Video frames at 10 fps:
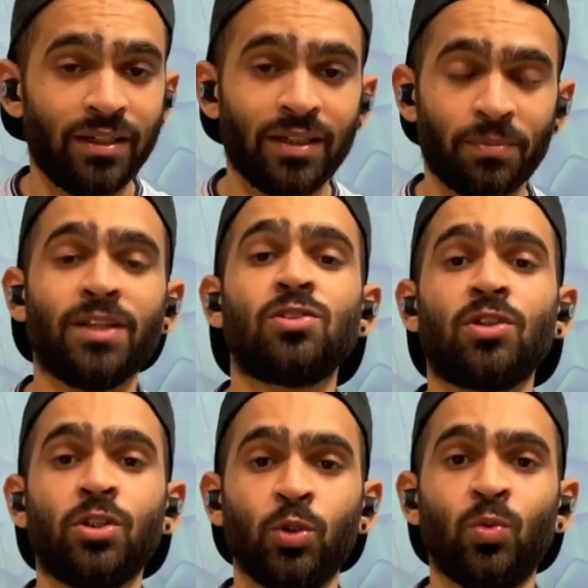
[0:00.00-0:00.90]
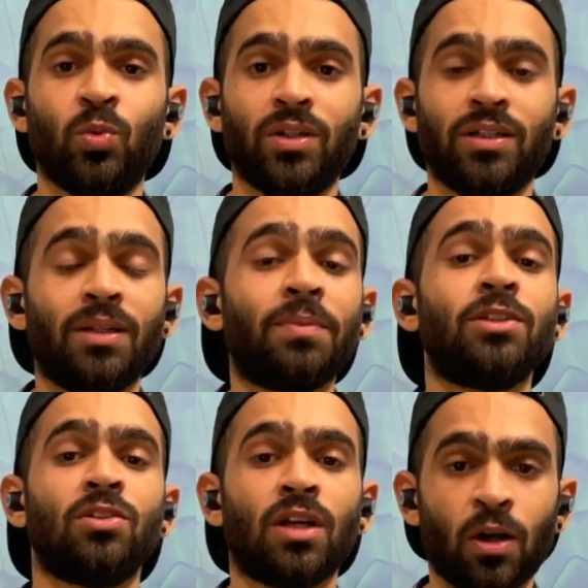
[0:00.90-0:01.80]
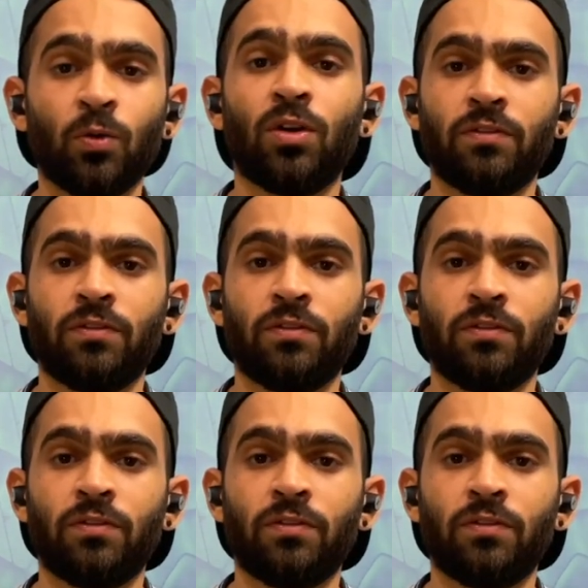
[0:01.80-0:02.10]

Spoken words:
It depends on you. It depends on how you